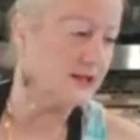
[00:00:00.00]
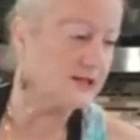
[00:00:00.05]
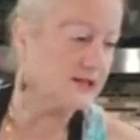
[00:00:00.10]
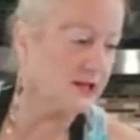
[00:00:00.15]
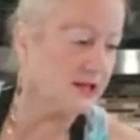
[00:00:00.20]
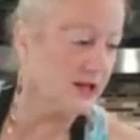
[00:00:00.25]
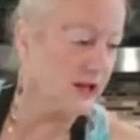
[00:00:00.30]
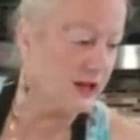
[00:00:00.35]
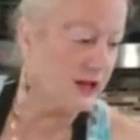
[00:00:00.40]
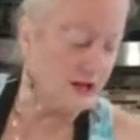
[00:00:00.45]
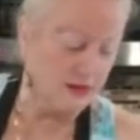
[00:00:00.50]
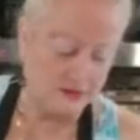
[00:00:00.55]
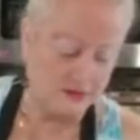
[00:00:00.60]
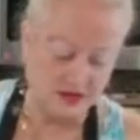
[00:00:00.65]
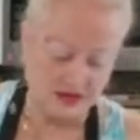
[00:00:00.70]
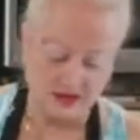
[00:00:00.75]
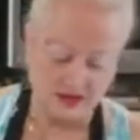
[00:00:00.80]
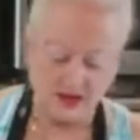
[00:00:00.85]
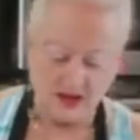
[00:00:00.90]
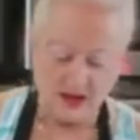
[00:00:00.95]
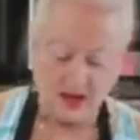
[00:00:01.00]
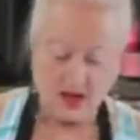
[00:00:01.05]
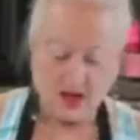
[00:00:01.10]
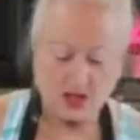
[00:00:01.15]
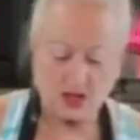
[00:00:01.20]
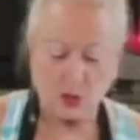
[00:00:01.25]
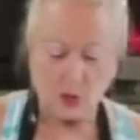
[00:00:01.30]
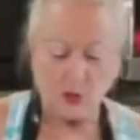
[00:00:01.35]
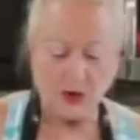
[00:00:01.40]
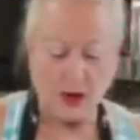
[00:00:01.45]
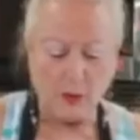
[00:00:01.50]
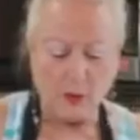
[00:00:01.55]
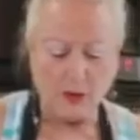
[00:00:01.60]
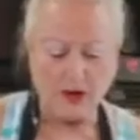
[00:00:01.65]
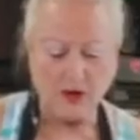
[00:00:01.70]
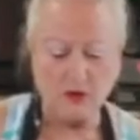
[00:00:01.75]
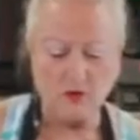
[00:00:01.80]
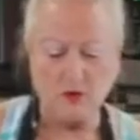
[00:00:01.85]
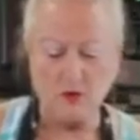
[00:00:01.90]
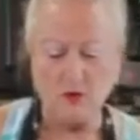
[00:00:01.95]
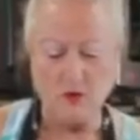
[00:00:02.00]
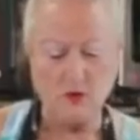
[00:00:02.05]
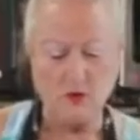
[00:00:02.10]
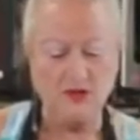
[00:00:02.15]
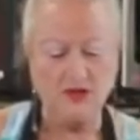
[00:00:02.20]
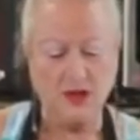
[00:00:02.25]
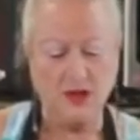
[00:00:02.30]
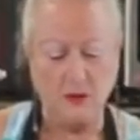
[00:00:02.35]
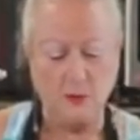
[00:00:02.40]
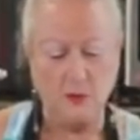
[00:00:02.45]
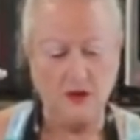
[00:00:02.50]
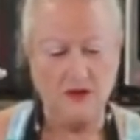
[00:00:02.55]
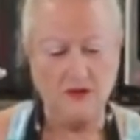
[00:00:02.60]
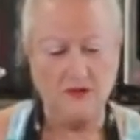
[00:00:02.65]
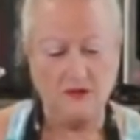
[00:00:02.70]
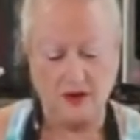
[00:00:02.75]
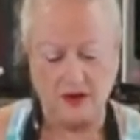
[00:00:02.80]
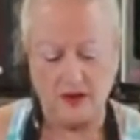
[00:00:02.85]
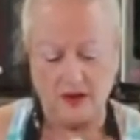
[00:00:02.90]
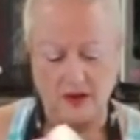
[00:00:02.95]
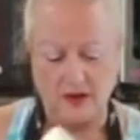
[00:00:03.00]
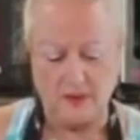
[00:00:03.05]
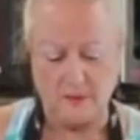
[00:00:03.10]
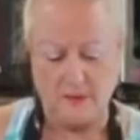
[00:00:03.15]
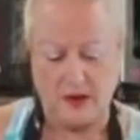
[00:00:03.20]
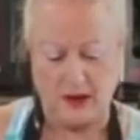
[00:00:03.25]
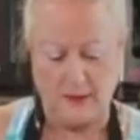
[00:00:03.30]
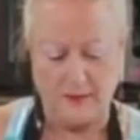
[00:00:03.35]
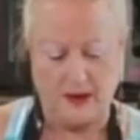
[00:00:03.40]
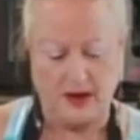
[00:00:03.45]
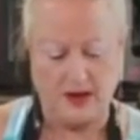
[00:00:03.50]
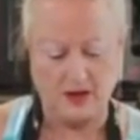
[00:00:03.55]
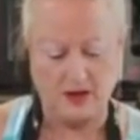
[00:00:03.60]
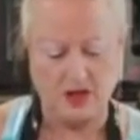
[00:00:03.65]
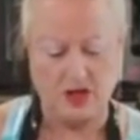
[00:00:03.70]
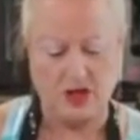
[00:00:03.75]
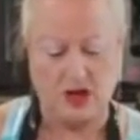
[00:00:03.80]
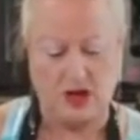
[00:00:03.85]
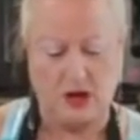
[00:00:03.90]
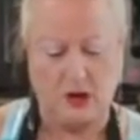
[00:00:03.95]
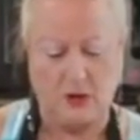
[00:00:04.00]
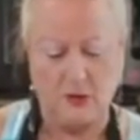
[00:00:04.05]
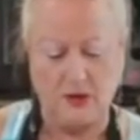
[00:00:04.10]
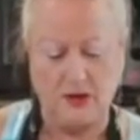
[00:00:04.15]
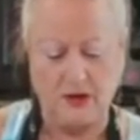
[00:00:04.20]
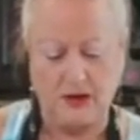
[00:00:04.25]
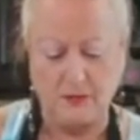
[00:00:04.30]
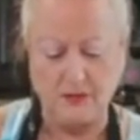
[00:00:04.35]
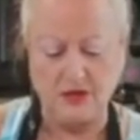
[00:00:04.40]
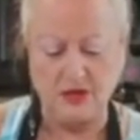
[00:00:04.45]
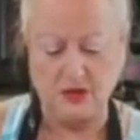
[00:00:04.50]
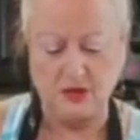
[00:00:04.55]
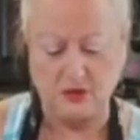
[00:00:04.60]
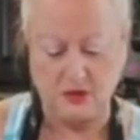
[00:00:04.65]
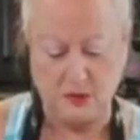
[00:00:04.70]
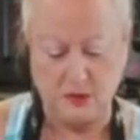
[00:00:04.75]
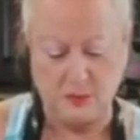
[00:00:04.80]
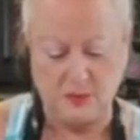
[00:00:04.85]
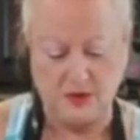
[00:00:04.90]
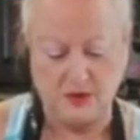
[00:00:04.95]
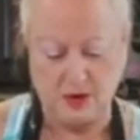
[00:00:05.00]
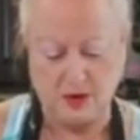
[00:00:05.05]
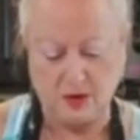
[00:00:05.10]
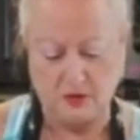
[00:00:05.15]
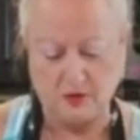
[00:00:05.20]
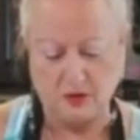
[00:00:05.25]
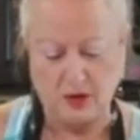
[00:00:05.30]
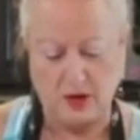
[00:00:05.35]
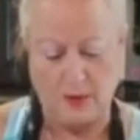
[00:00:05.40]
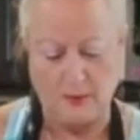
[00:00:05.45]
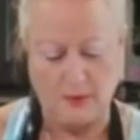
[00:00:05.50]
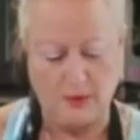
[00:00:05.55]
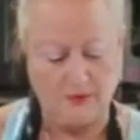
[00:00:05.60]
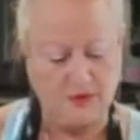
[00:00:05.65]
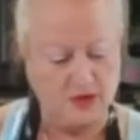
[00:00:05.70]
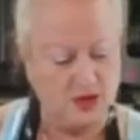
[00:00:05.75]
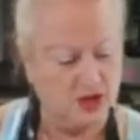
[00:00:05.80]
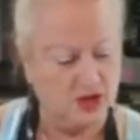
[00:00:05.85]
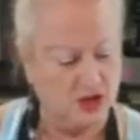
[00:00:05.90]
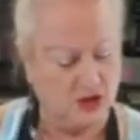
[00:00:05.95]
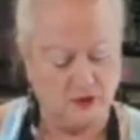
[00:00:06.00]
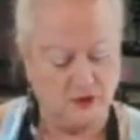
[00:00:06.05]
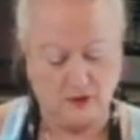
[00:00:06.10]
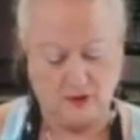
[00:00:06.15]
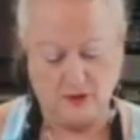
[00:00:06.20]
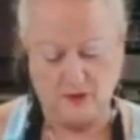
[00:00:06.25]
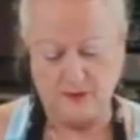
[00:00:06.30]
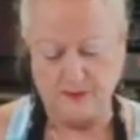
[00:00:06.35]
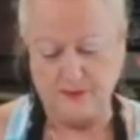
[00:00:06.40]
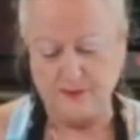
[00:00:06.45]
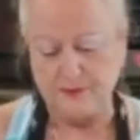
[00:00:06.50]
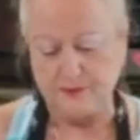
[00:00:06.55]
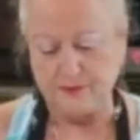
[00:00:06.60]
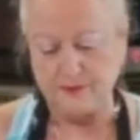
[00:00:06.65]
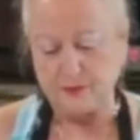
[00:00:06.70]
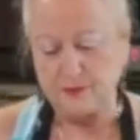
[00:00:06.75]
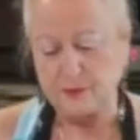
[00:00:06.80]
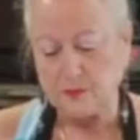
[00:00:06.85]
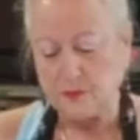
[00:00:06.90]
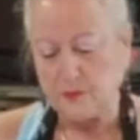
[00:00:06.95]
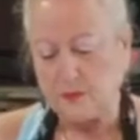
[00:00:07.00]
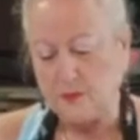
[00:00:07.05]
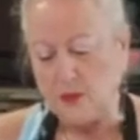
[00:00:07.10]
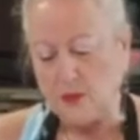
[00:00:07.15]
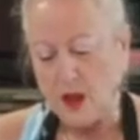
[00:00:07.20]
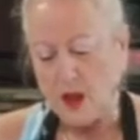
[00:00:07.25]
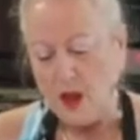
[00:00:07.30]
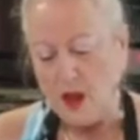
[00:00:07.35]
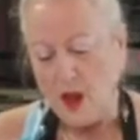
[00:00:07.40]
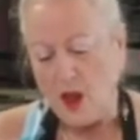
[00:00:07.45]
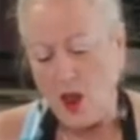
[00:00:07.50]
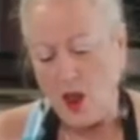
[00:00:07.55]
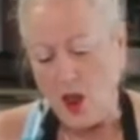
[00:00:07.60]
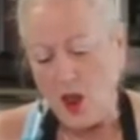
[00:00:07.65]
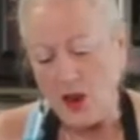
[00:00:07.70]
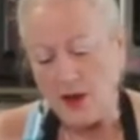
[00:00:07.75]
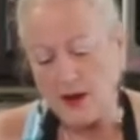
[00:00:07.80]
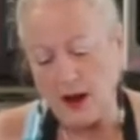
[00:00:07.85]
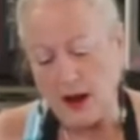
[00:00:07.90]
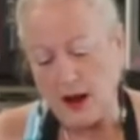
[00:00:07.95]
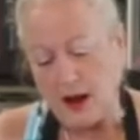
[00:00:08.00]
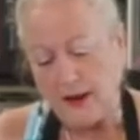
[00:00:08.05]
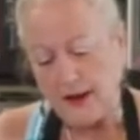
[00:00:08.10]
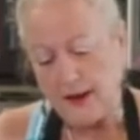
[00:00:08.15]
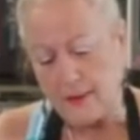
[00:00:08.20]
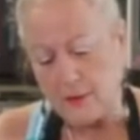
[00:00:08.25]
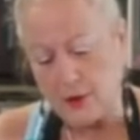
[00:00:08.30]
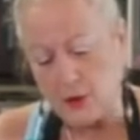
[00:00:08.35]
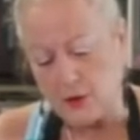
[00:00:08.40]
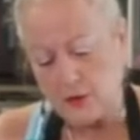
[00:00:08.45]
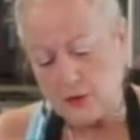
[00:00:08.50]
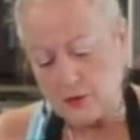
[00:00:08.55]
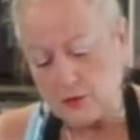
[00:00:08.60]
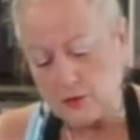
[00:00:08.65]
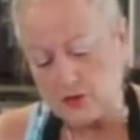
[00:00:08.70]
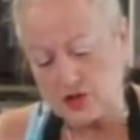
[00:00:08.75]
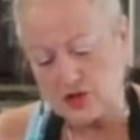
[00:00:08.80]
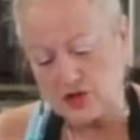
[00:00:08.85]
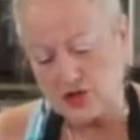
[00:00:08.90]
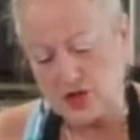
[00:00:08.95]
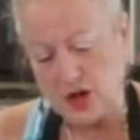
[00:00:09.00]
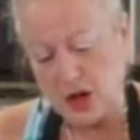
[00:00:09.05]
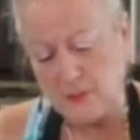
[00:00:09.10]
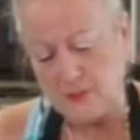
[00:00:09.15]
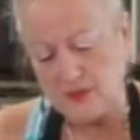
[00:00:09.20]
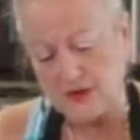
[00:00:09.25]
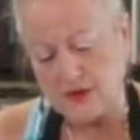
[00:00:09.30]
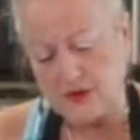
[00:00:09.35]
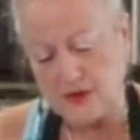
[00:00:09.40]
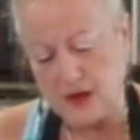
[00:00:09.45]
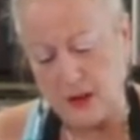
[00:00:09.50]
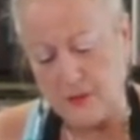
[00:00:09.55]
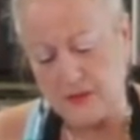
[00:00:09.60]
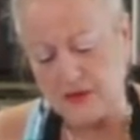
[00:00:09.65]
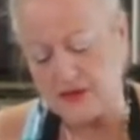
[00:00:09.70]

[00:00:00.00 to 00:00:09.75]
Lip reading: of names. So what I want to do is I want to take my bok choy and I'm just going to put it on top of each other. And I am going to chop it, but